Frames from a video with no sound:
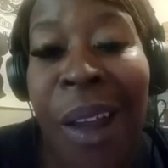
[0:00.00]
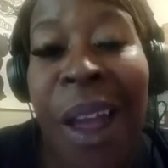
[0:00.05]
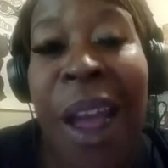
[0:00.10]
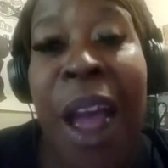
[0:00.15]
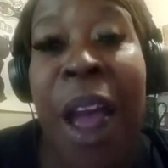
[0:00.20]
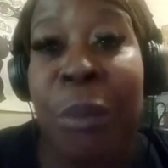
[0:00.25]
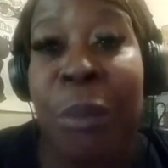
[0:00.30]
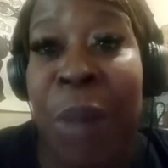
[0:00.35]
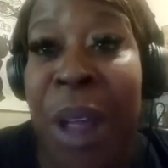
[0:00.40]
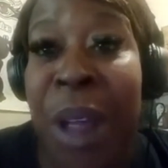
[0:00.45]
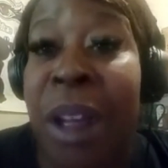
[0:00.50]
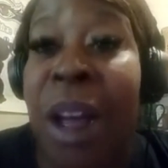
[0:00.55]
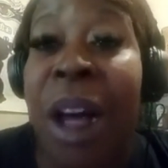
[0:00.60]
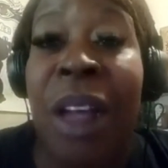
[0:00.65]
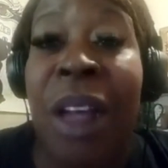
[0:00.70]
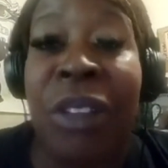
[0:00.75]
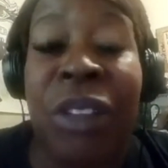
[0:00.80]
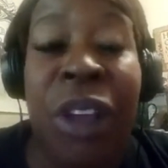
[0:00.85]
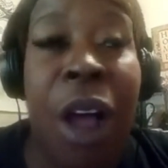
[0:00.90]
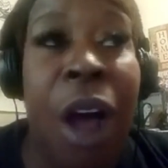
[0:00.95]
And
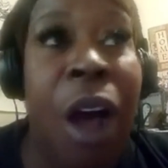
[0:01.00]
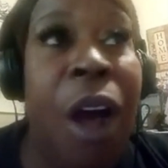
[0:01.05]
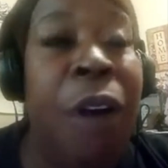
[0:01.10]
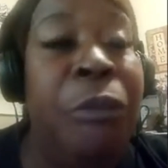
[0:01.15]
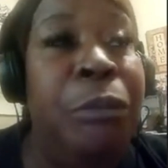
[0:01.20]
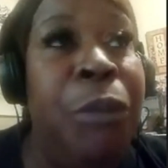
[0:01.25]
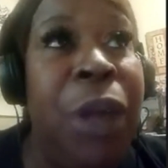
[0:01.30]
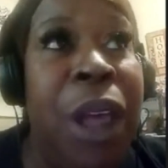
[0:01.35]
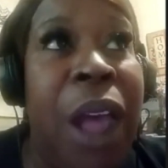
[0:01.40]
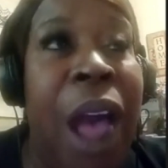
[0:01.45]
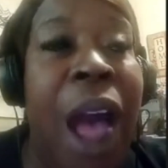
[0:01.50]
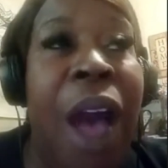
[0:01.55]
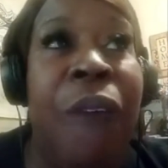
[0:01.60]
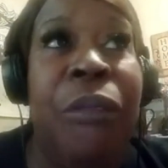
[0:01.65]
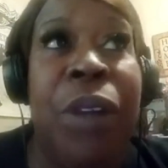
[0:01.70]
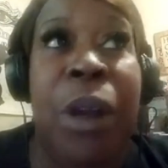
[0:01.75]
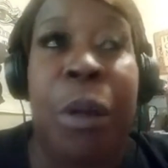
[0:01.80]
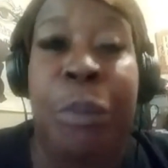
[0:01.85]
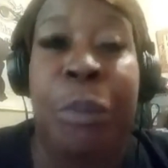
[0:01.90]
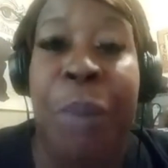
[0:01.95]
because of me
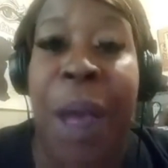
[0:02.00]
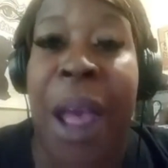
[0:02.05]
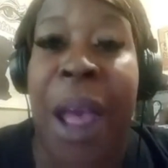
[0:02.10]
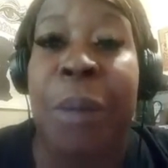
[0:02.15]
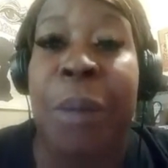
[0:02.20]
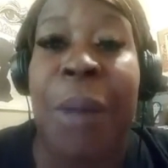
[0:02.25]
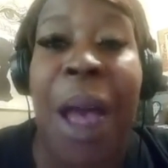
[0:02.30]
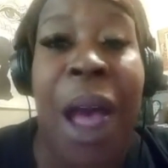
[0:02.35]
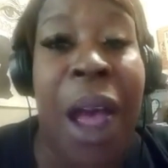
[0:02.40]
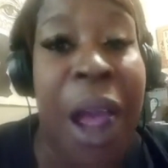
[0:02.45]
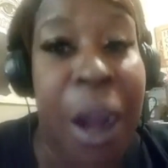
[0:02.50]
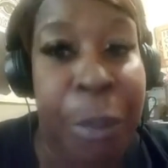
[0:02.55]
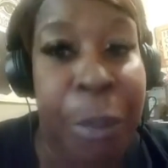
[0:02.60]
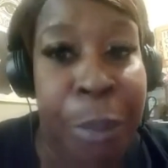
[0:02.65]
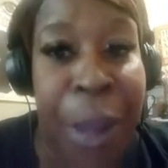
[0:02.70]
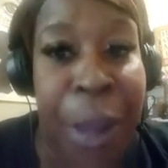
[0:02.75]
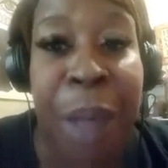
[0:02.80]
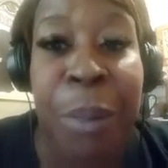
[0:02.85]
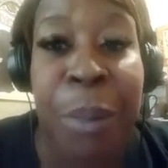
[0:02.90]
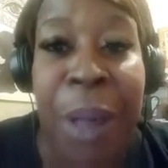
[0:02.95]
having a baby, I had a
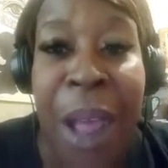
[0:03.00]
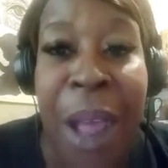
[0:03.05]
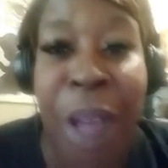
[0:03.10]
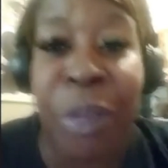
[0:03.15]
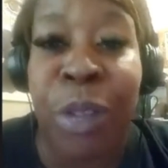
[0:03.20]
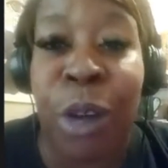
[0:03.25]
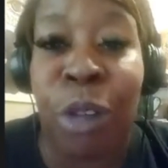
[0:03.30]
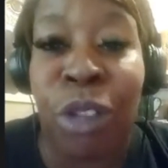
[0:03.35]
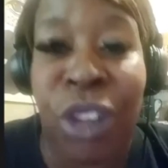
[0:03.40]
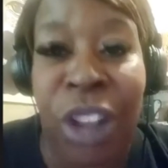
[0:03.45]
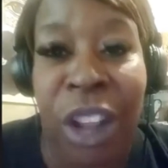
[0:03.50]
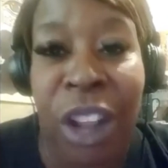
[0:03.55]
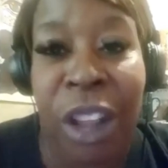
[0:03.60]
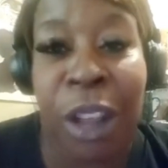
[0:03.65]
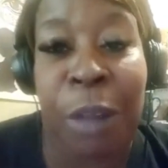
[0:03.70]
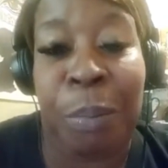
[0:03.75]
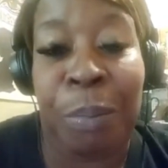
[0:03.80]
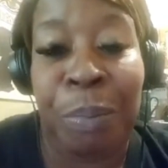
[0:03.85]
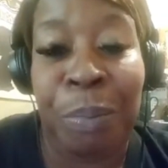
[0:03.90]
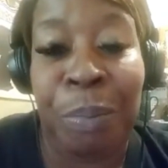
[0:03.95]
baby at
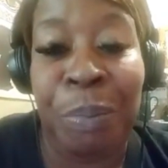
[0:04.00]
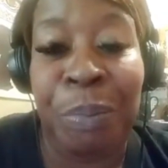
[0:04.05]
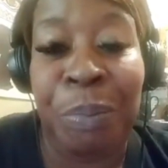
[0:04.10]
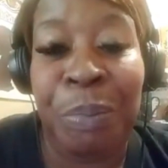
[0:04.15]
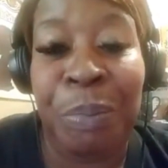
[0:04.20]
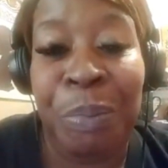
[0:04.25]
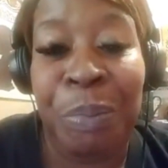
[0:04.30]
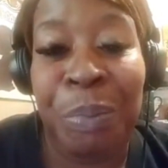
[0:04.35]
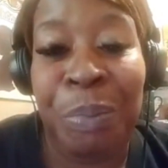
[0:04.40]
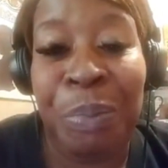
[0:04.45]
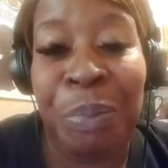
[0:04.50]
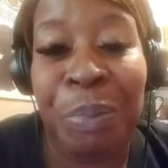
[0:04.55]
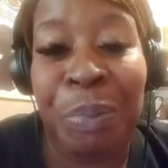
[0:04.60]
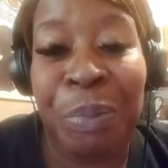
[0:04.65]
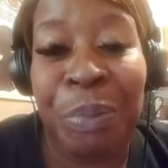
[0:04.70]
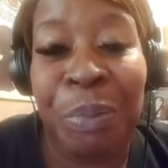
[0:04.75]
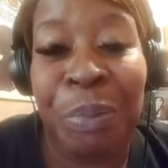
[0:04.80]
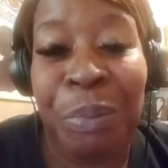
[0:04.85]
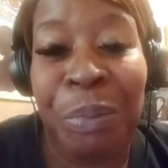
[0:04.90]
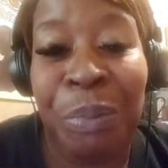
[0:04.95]
13.
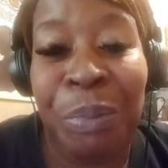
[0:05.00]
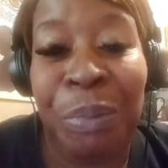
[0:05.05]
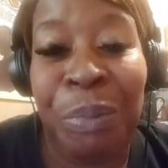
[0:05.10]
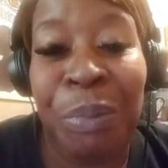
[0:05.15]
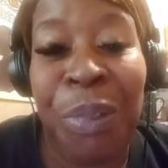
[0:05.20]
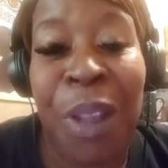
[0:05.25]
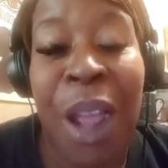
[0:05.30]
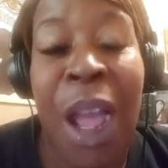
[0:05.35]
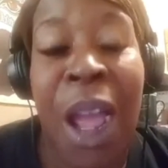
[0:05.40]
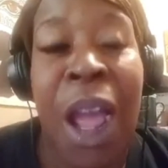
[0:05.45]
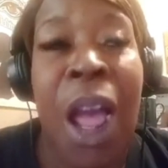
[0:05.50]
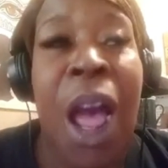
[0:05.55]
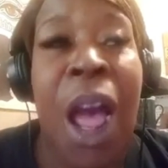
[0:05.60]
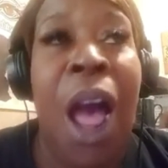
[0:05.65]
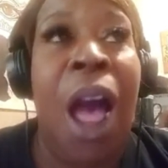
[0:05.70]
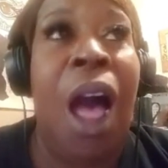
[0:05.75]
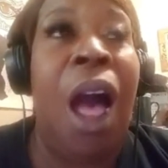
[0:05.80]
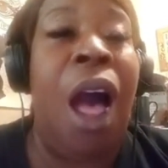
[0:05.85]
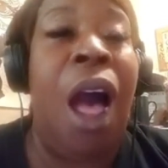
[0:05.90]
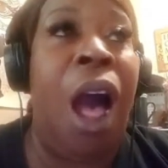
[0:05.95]

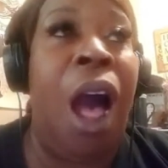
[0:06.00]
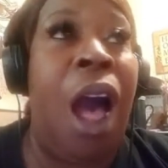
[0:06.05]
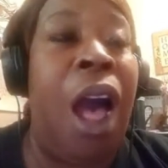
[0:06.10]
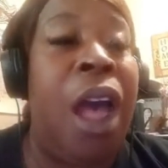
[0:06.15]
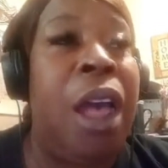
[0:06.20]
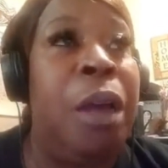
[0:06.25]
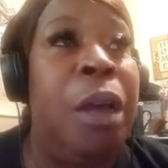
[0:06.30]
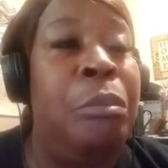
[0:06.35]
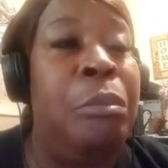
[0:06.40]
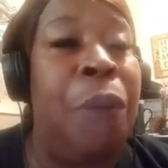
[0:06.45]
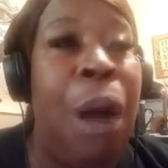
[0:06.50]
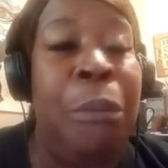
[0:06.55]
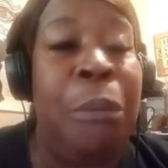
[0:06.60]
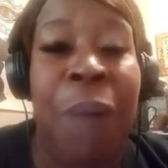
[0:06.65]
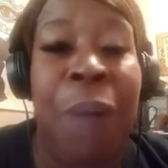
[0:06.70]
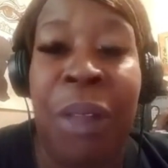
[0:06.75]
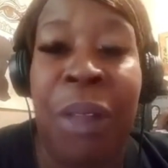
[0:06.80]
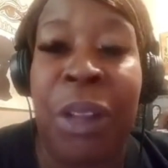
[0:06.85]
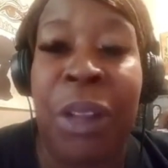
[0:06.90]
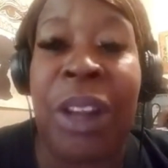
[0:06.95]
My
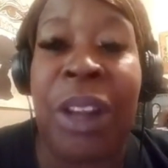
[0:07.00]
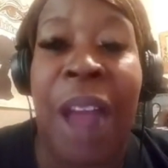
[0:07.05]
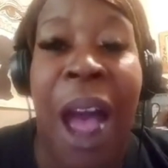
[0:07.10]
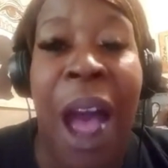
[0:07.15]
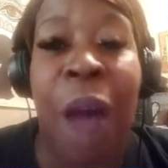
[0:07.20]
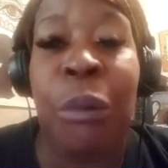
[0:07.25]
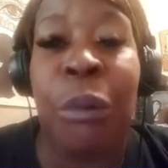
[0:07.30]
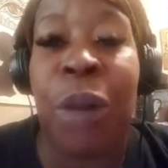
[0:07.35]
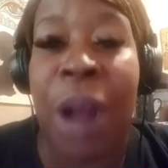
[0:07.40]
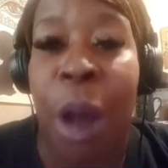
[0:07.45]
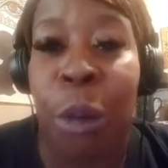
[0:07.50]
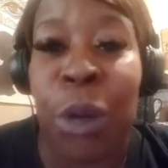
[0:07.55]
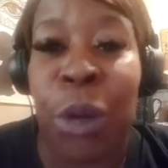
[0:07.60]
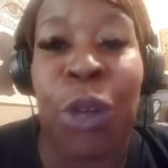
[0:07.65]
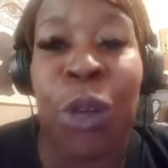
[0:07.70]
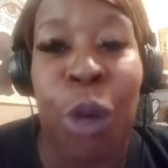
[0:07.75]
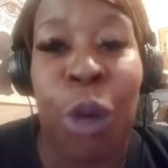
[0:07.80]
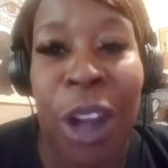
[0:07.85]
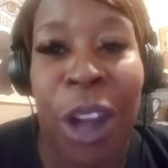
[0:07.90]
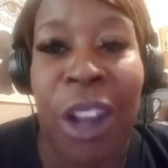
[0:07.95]
mother died when I was
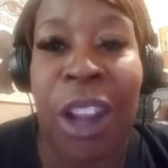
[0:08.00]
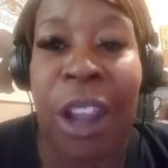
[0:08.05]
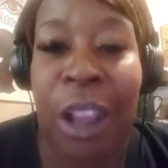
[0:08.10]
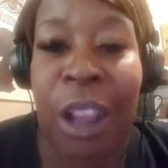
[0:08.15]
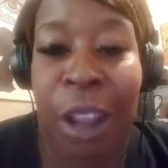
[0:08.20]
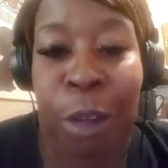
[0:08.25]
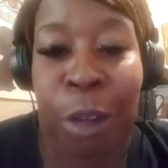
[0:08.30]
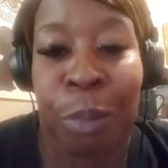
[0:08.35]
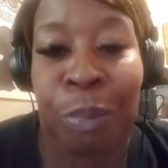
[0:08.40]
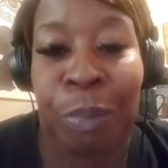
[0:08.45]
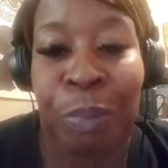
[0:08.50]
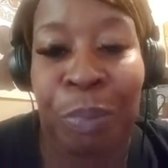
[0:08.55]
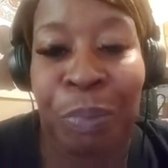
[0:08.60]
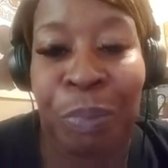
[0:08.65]
14.